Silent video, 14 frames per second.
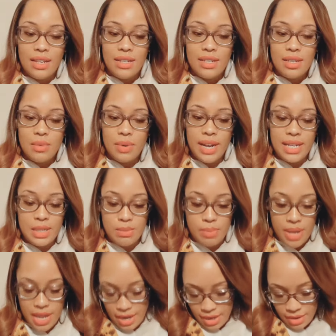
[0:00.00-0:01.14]
Someone has
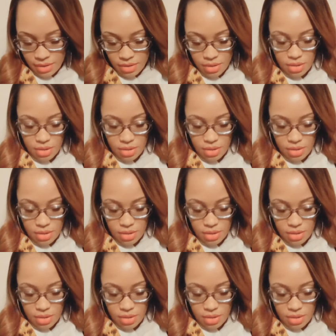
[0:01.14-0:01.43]
been